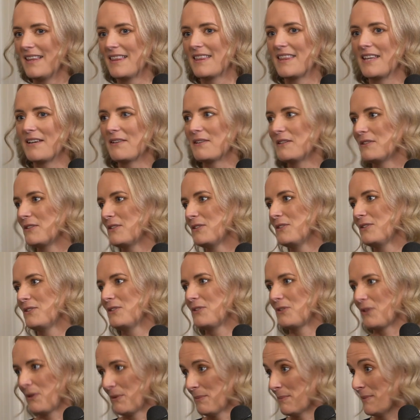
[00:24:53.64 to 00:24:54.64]
There is
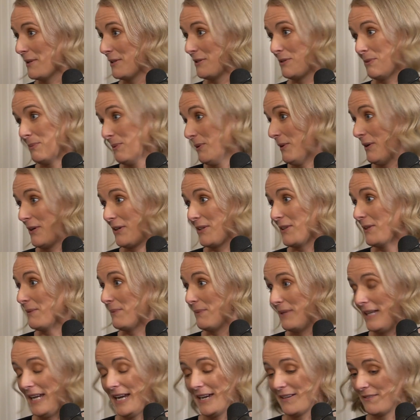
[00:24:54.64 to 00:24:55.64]
so much work
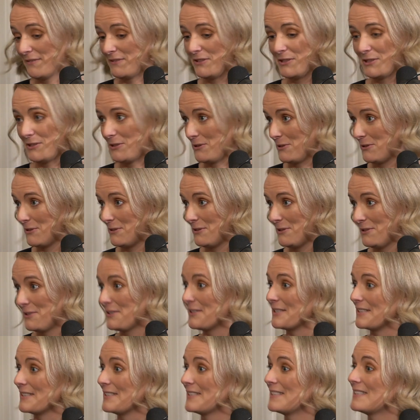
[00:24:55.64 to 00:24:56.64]
that we have to do
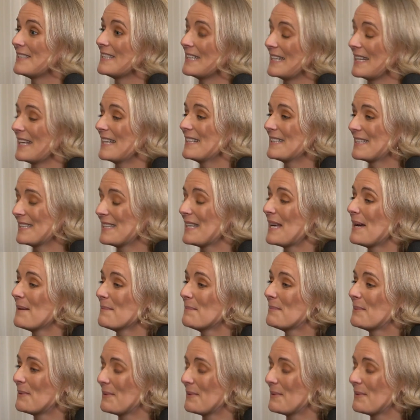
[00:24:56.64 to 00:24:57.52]
to get to that